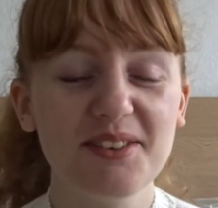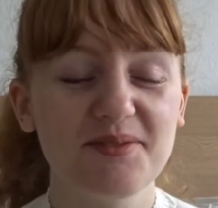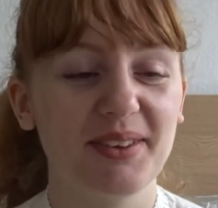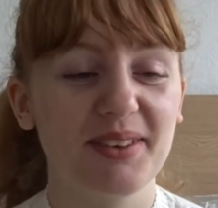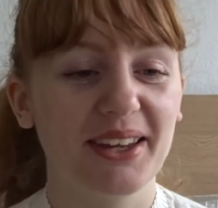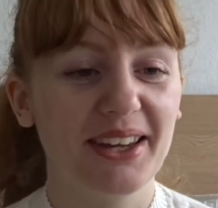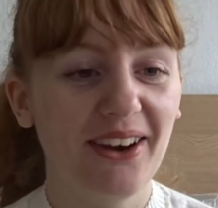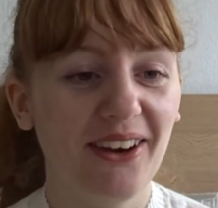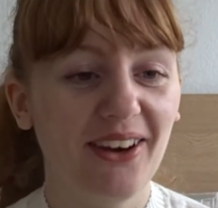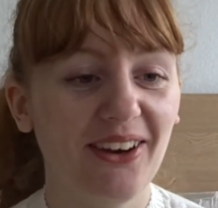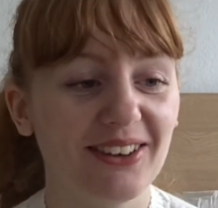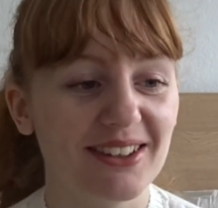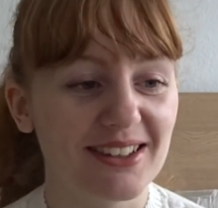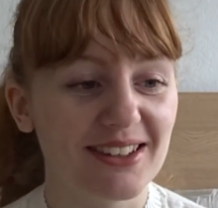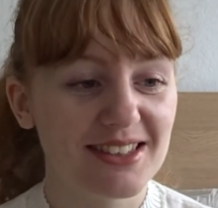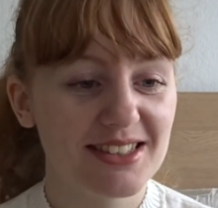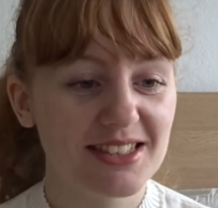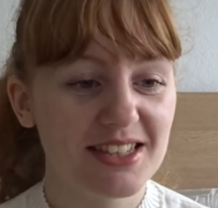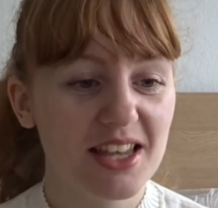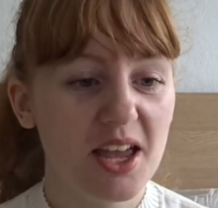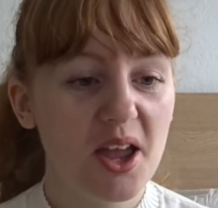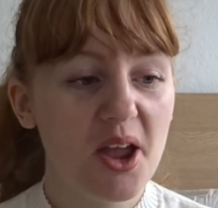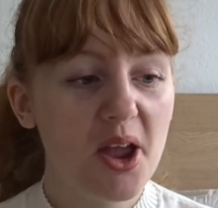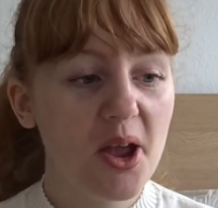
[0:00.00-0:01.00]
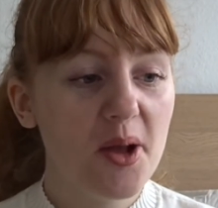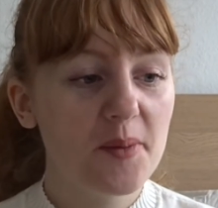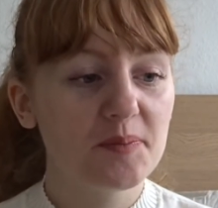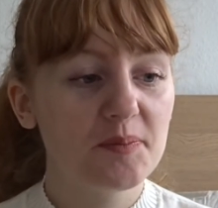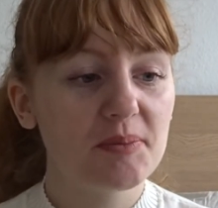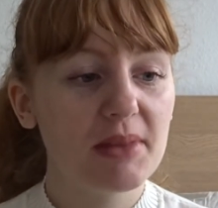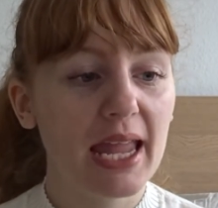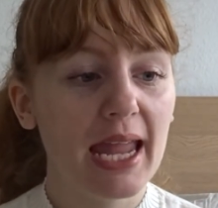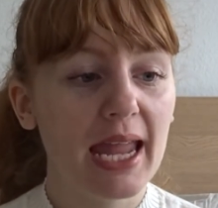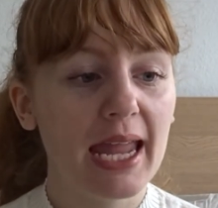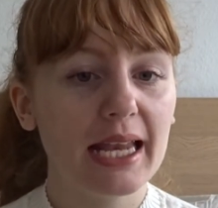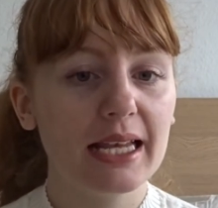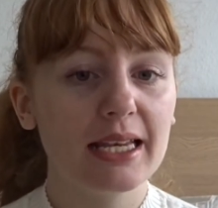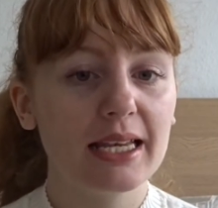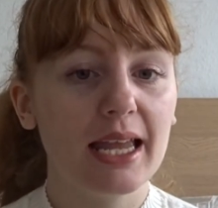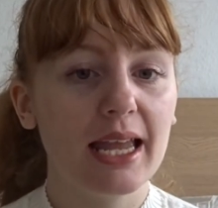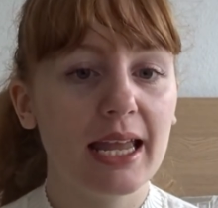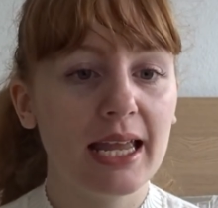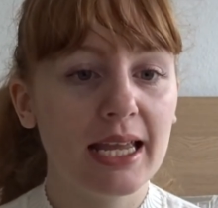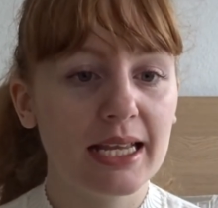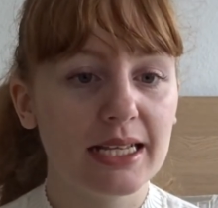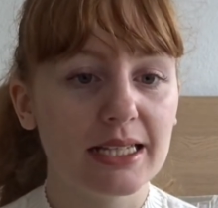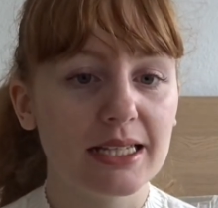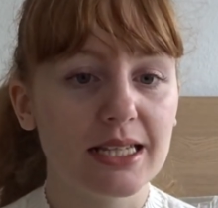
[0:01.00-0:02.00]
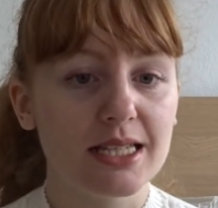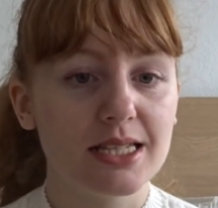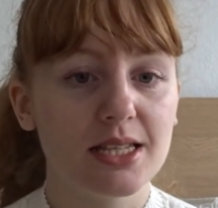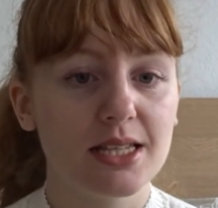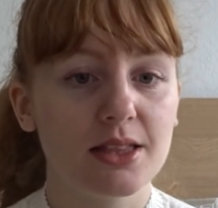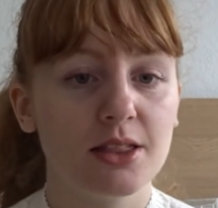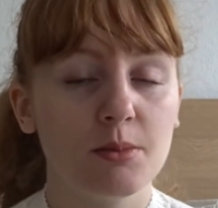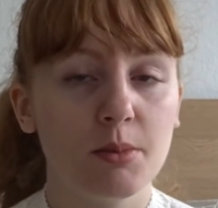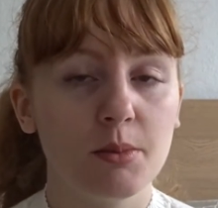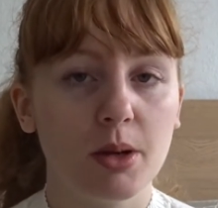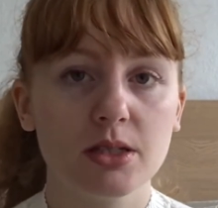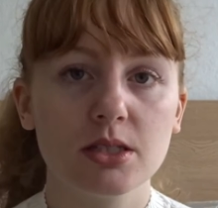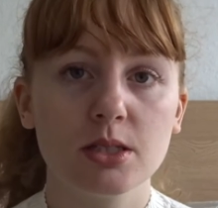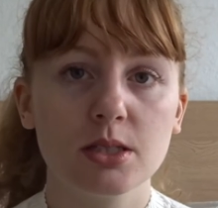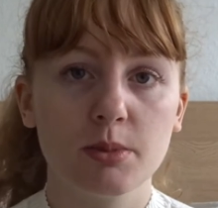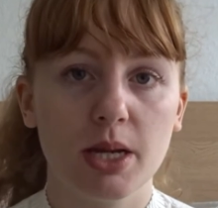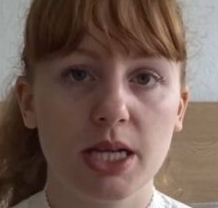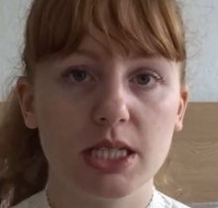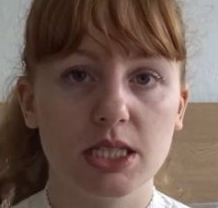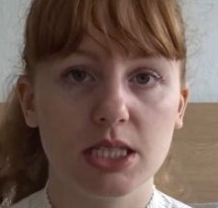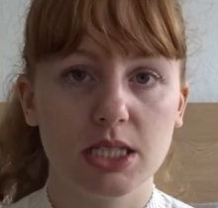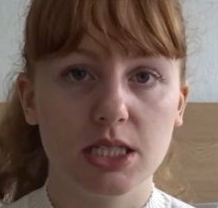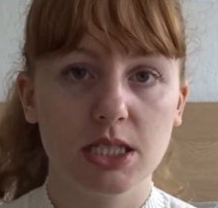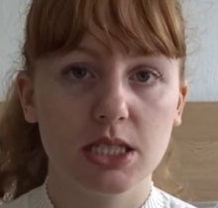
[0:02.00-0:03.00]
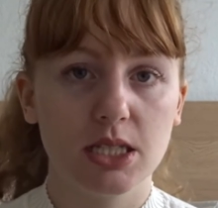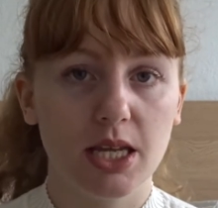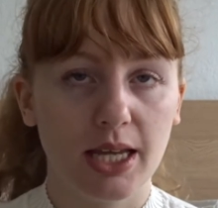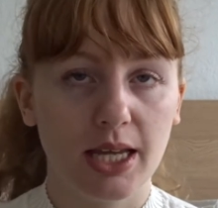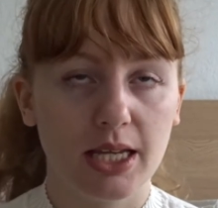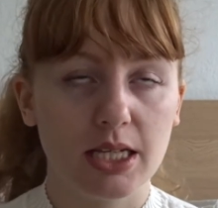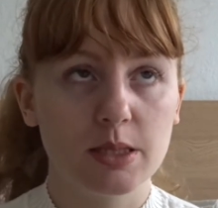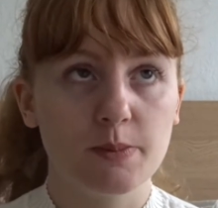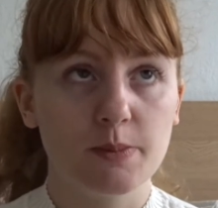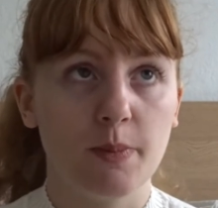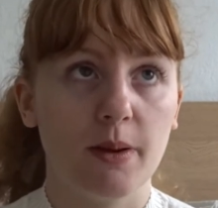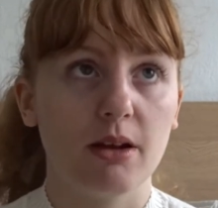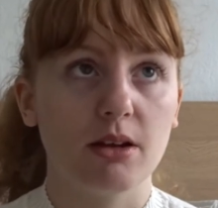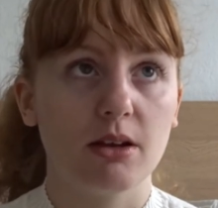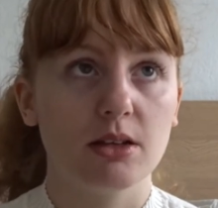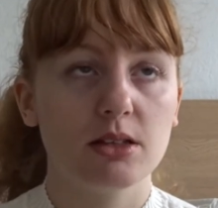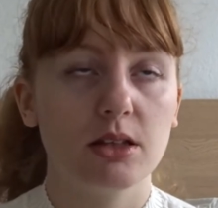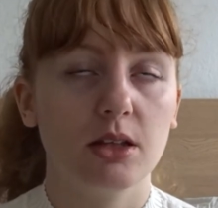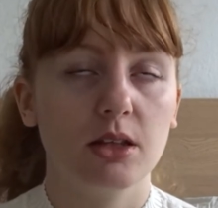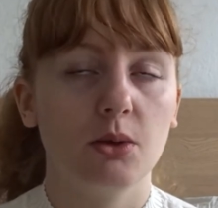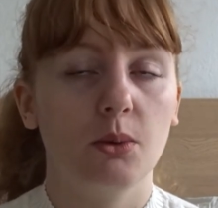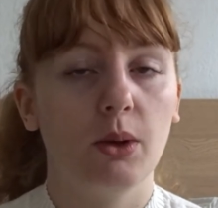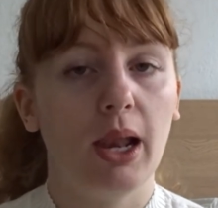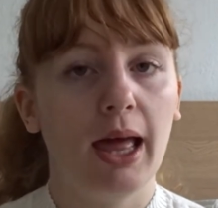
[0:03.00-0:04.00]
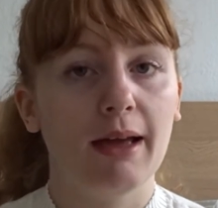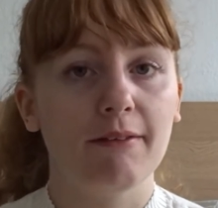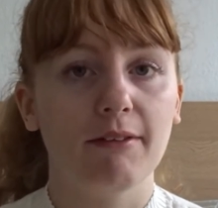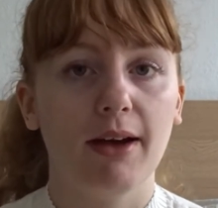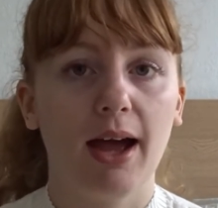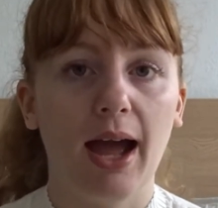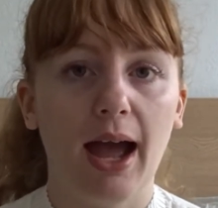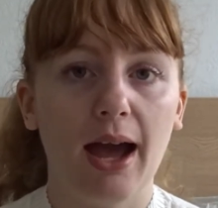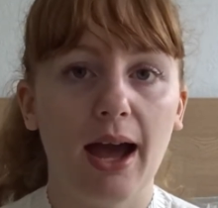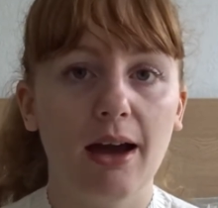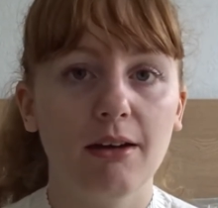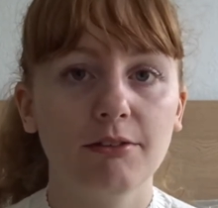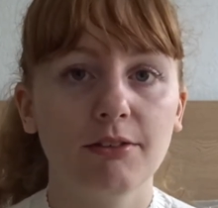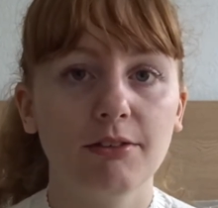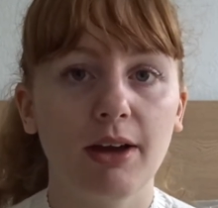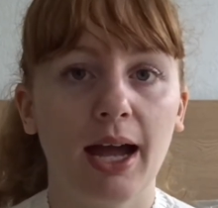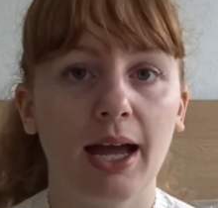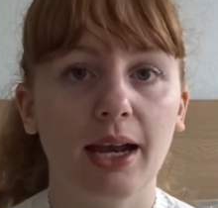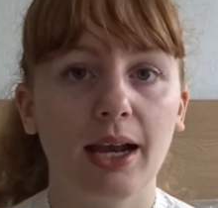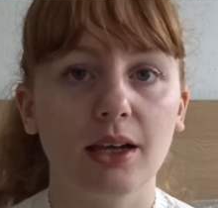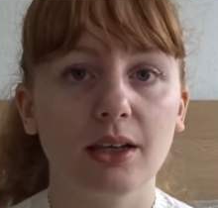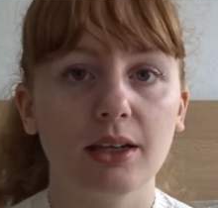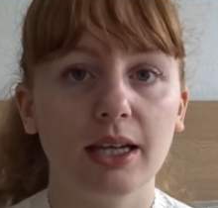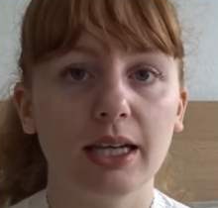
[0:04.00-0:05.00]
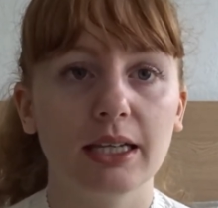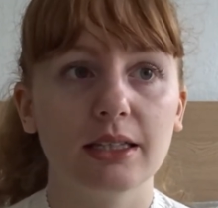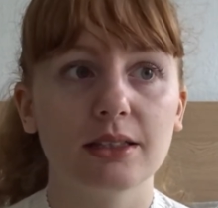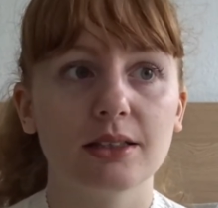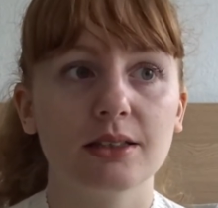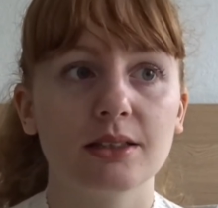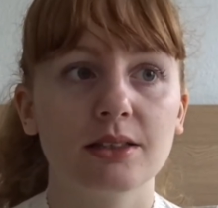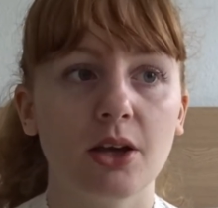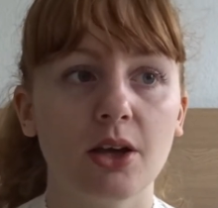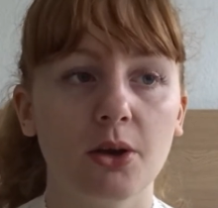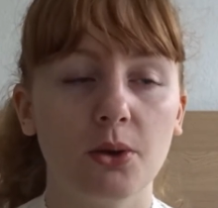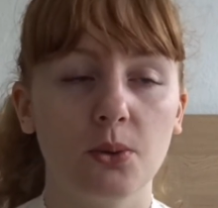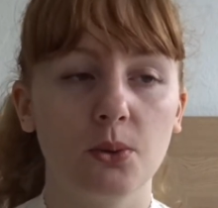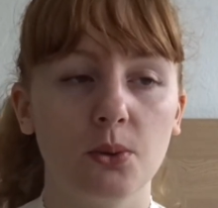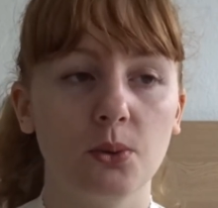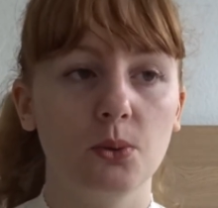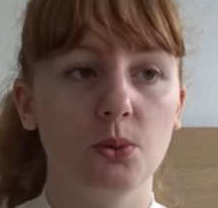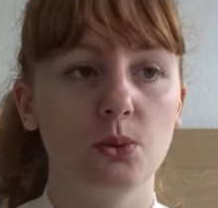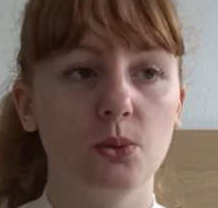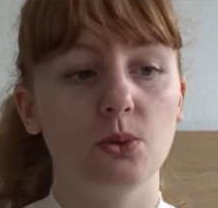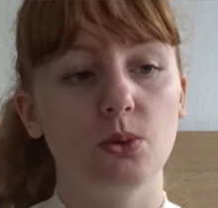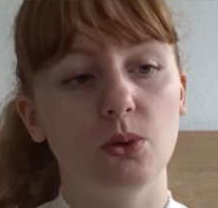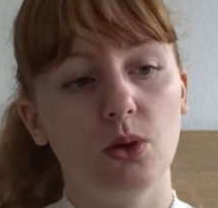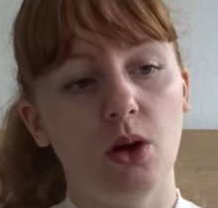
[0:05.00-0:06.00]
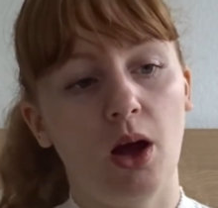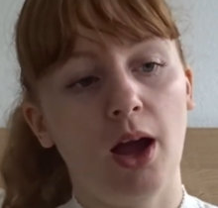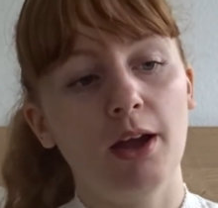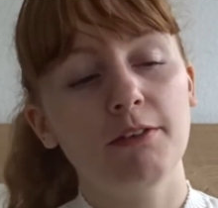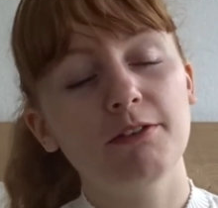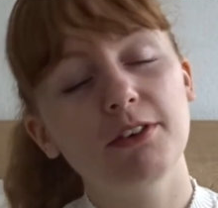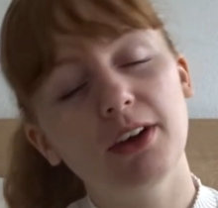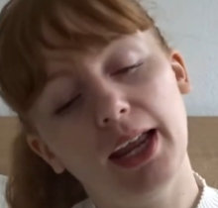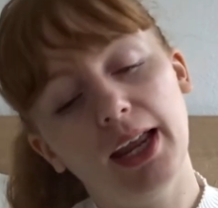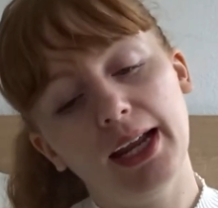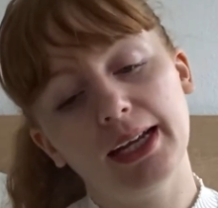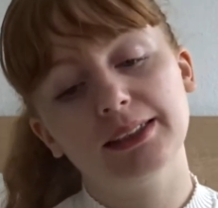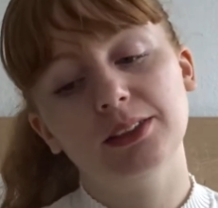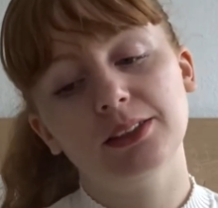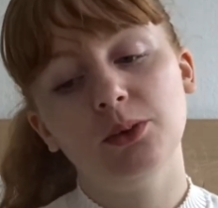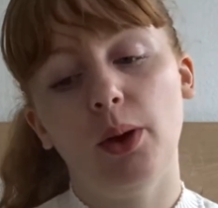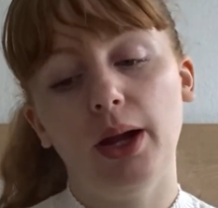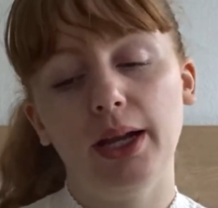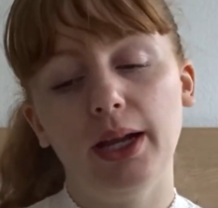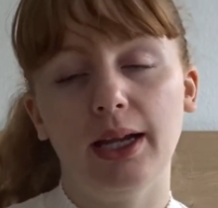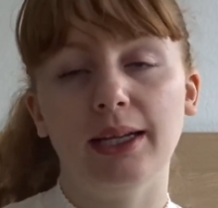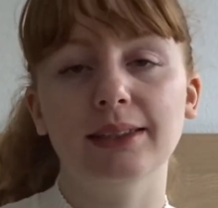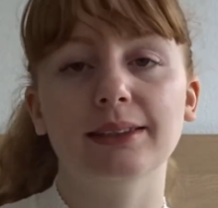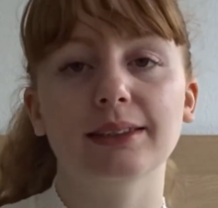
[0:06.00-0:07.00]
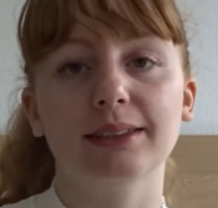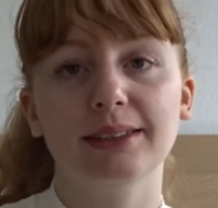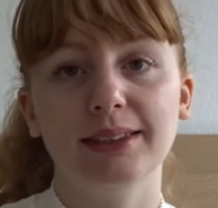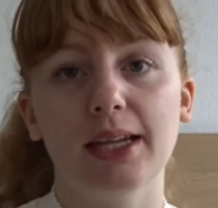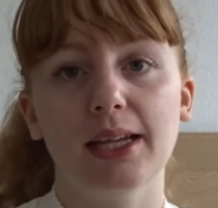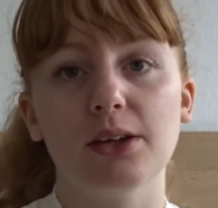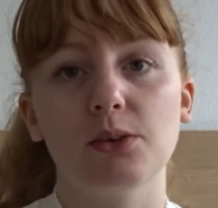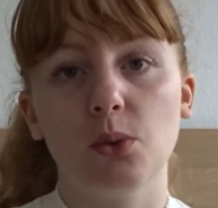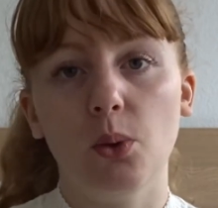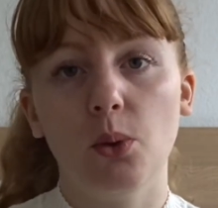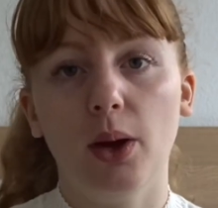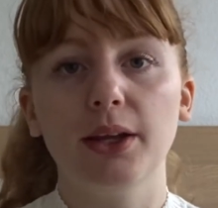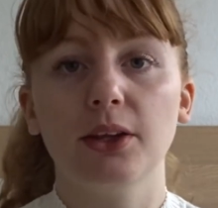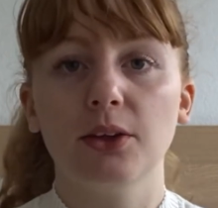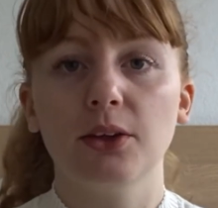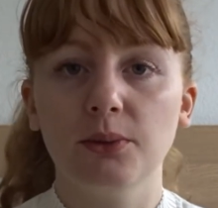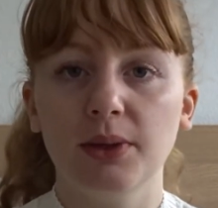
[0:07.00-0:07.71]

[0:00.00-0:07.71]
because it is the most amazing experience that you will ever have and it's so I feel like it's quite as I said quite